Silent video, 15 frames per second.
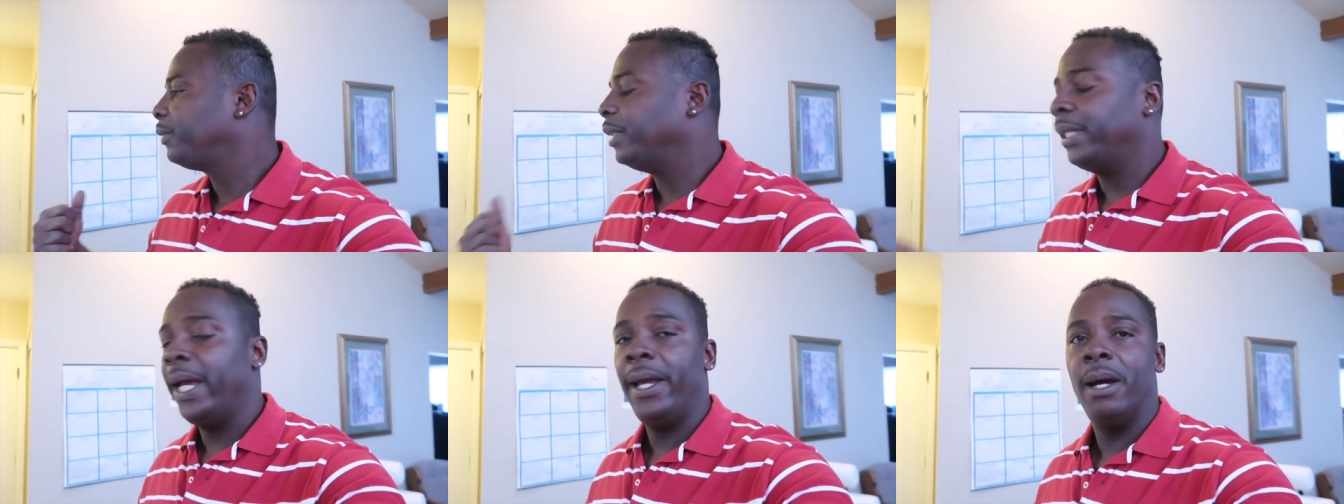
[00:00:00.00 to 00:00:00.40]

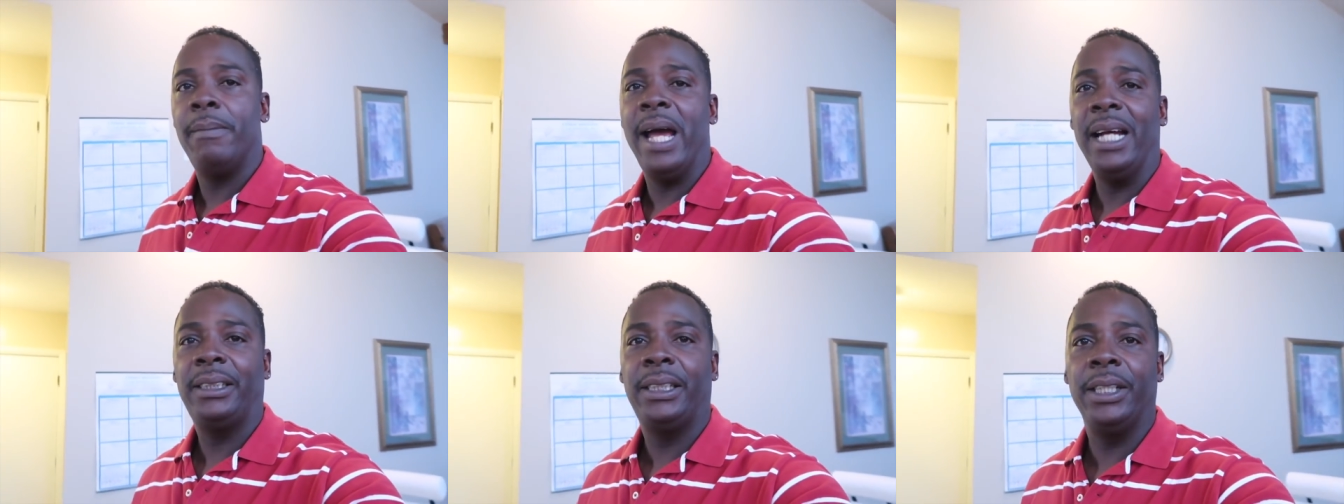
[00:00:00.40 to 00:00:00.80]
today
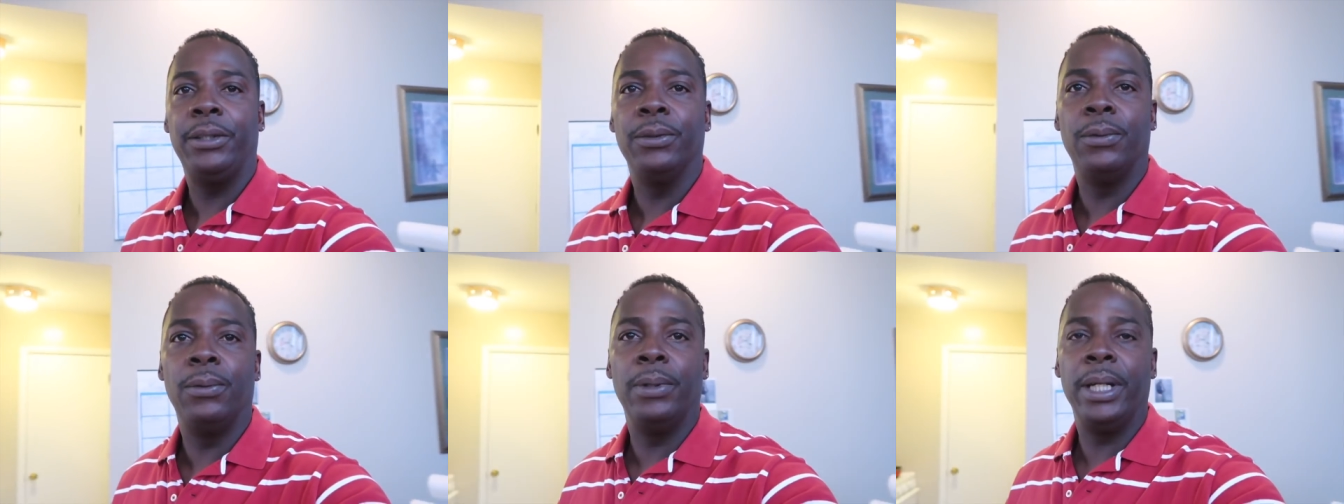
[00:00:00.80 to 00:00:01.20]
I'm actually
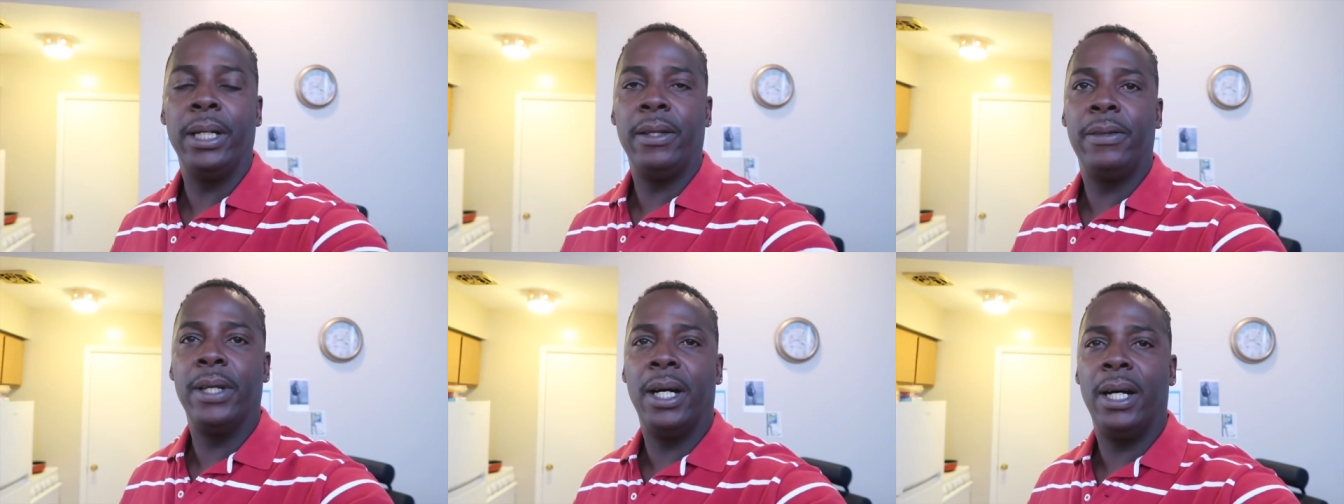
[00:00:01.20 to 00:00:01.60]

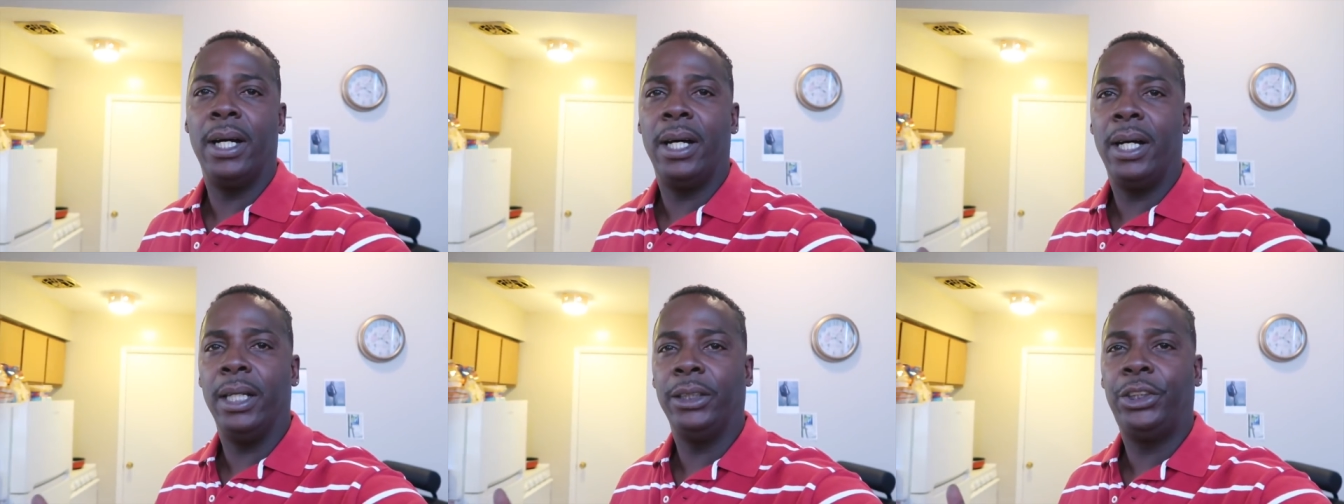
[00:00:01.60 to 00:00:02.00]
doing
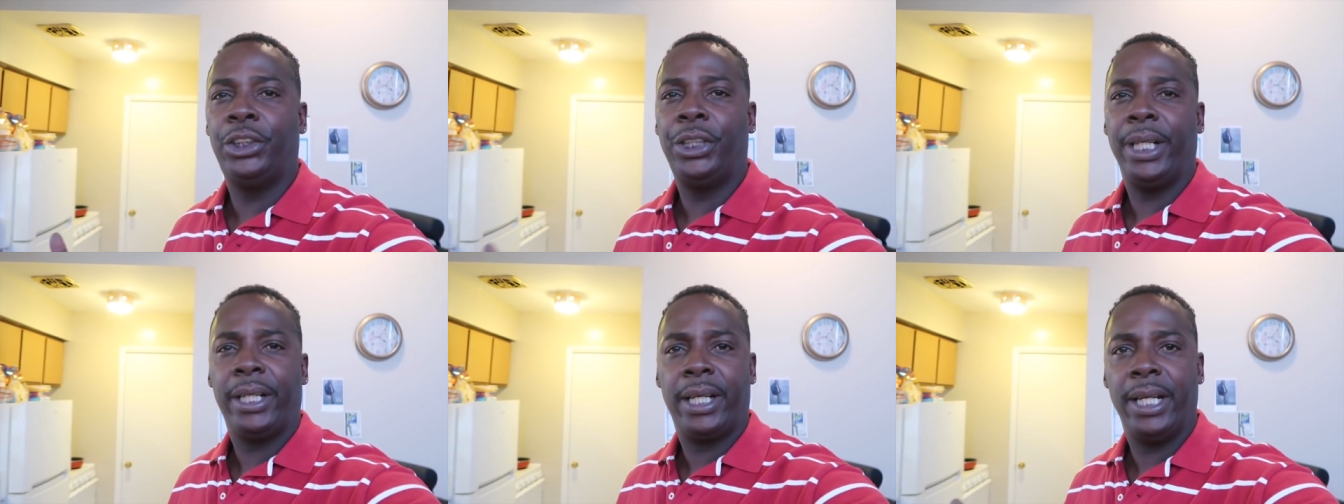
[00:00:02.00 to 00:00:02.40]
the
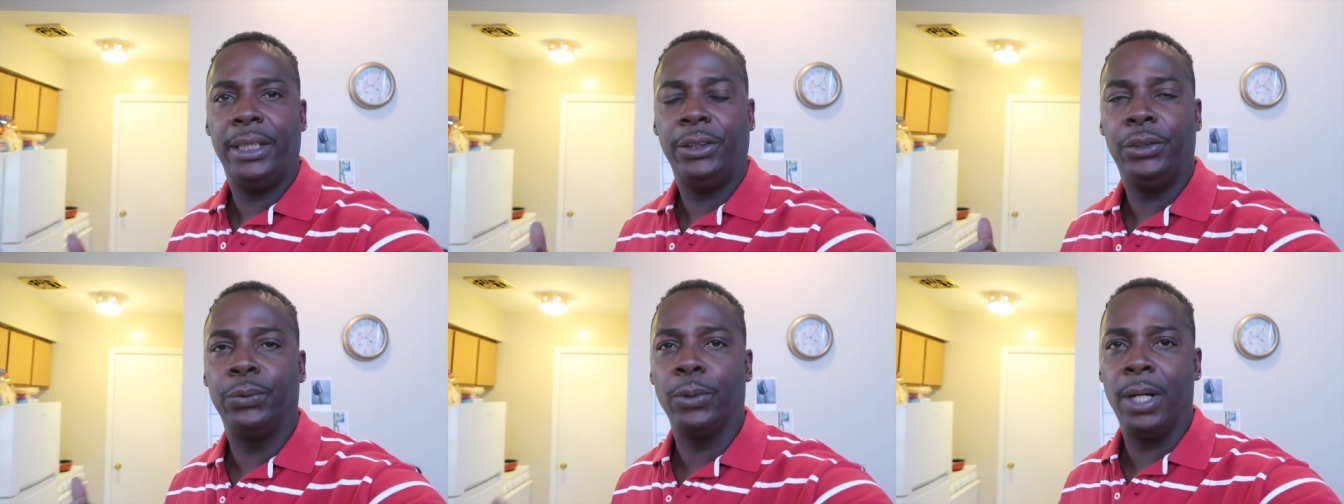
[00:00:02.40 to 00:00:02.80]

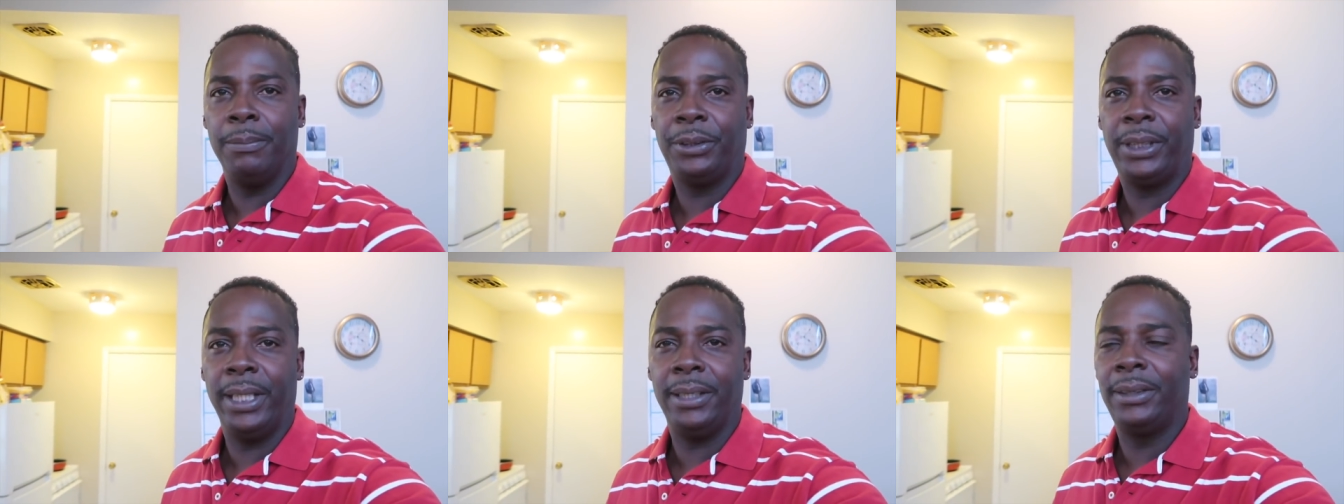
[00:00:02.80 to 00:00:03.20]
chicken
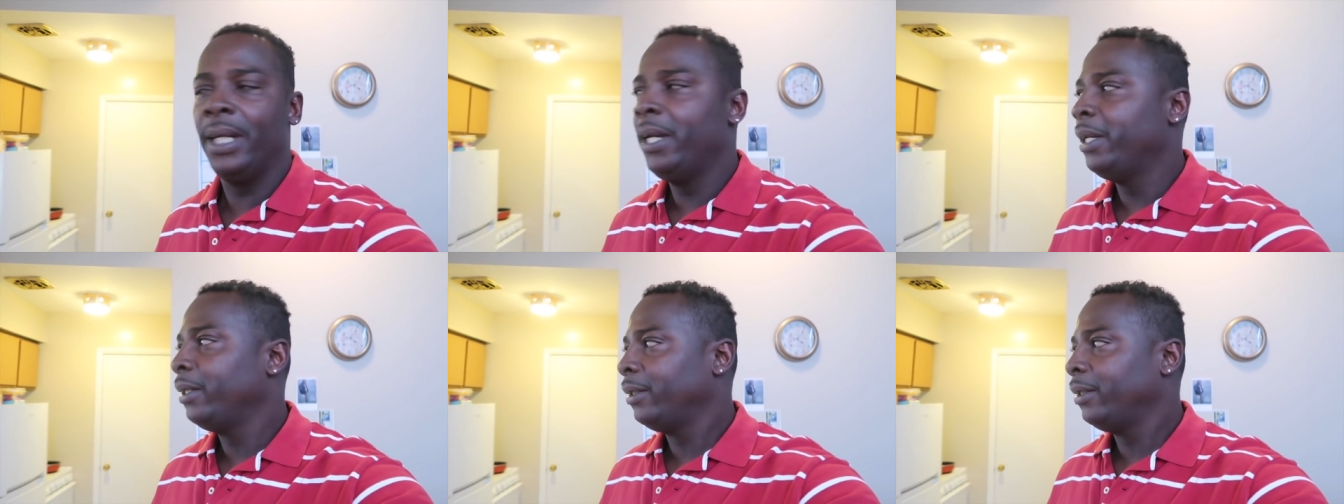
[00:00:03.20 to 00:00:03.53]
drumsticks.